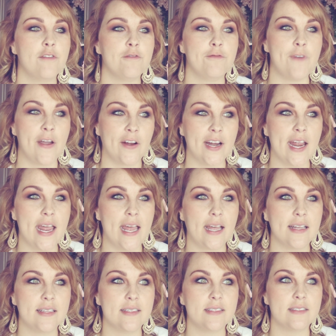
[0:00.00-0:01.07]

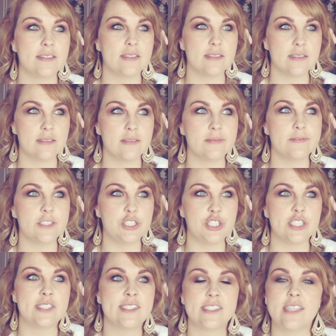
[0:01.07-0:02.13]
very
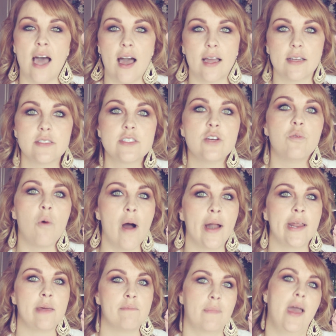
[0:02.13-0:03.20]
just stuck to
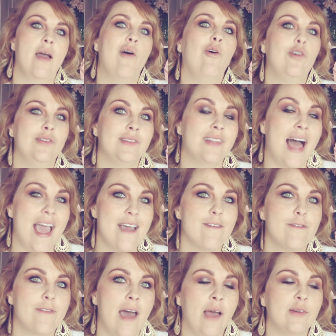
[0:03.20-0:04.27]
wanting my old
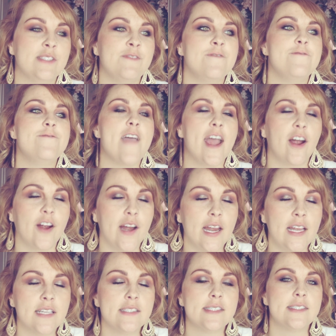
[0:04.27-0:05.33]
life. I was
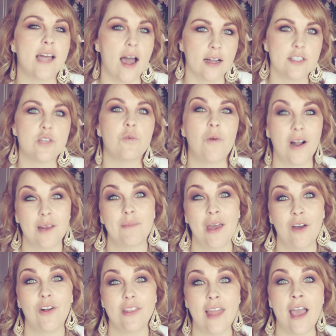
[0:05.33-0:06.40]
very stuck to wanting my
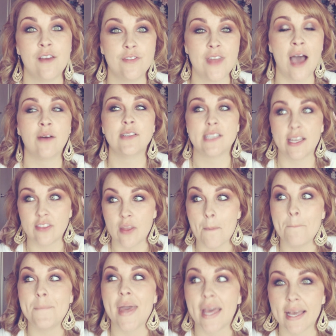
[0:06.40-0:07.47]
old life. That was like the
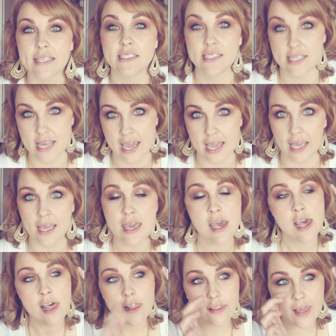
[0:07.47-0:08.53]
biggest thing
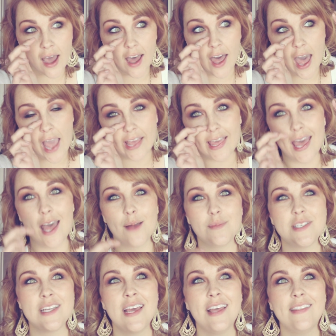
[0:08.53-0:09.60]
that I
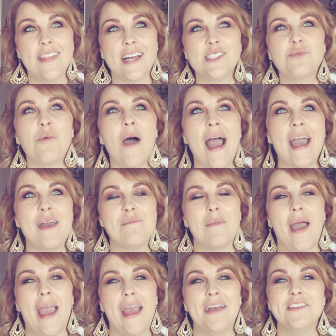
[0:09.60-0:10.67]
kept. That's why
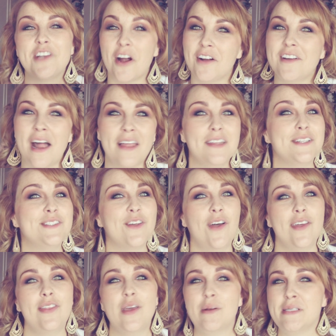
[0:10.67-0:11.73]
my dark night of the soul, I
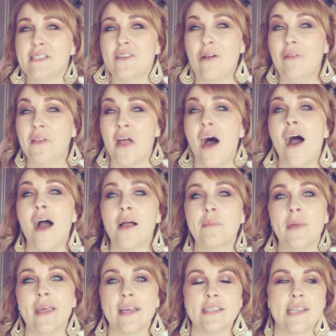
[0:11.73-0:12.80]
think, was so long,
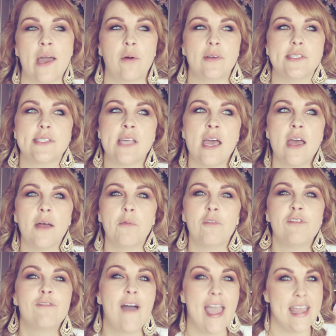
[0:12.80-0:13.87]
because I was
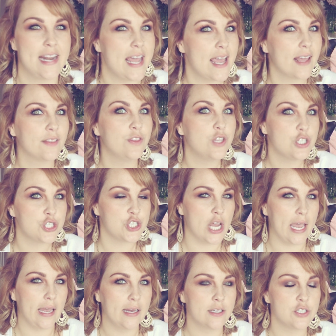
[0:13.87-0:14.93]
fighting the
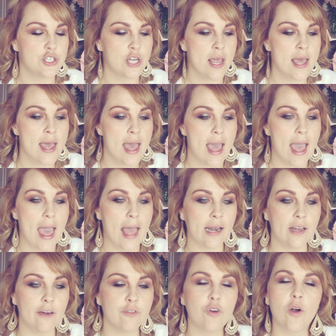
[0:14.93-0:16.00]
change. And
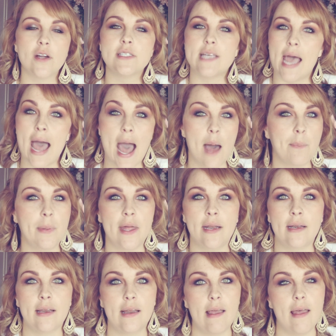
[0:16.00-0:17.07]
of course that
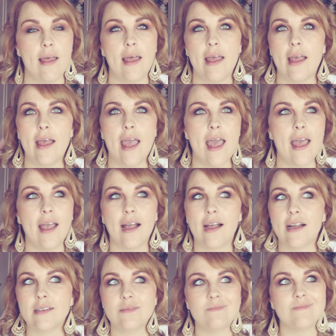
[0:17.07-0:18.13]
happened
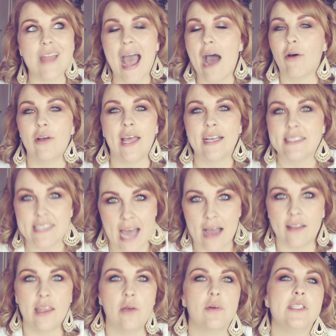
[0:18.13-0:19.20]
how
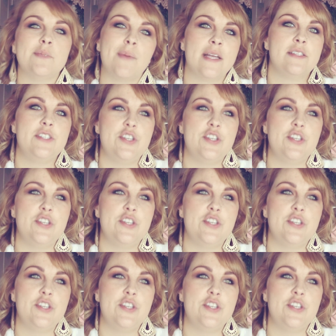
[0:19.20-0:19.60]
exactly it was meant